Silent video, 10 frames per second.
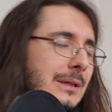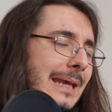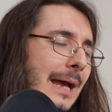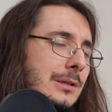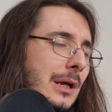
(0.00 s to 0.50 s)

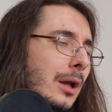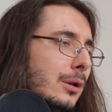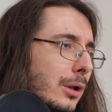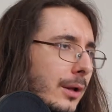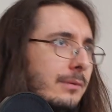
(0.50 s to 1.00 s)
get a
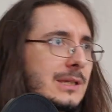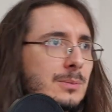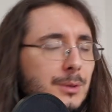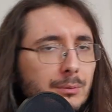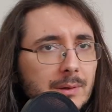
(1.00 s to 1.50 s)
lot of
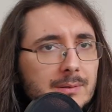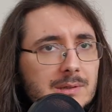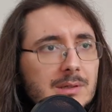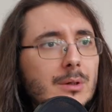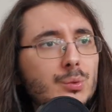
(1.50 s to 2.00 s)

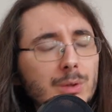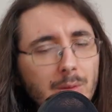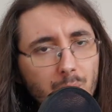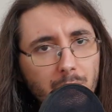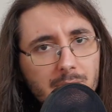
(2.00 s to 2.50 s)
experience, a
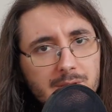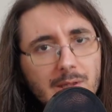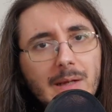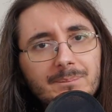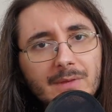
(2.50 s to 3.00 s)
real world
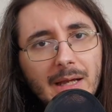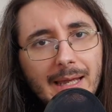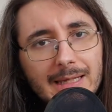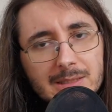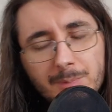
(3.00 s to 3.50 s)
uh,
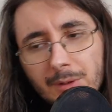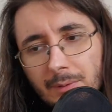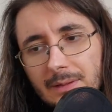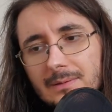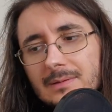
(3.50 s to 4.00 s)

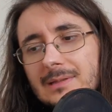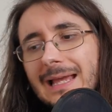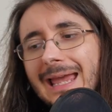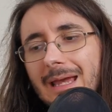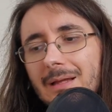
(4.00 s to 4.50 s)
experience,
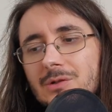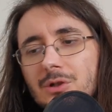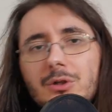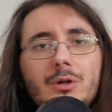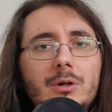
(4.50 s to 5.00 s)
and
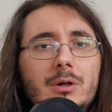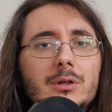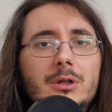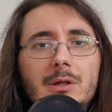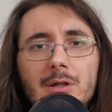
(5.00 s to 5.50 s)
you're
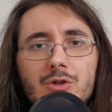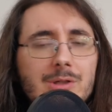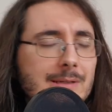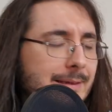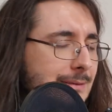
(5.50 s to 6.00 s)
gonna
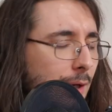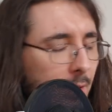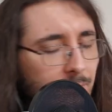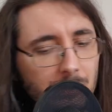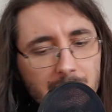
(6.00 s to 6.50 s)
just like
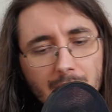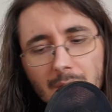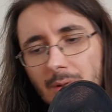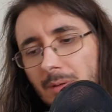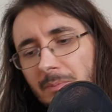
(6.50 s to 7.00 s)
dive
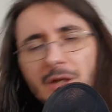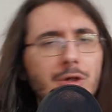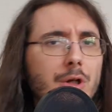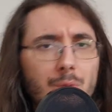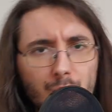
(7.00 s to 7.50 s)
into, I
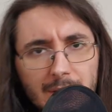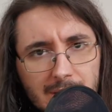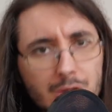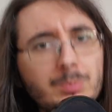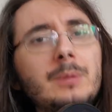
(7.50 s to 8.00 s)
don't know,
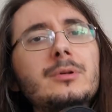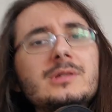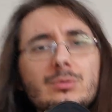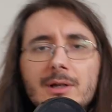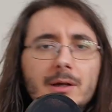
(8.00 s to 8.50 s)
research
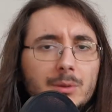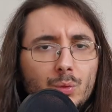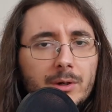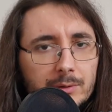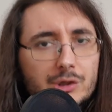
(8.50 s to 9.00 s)
papers regarding
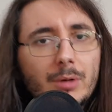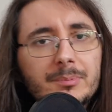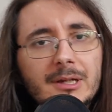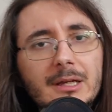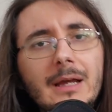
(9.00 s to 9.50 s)
whatever
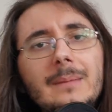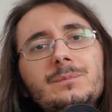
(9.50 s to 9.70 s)
topic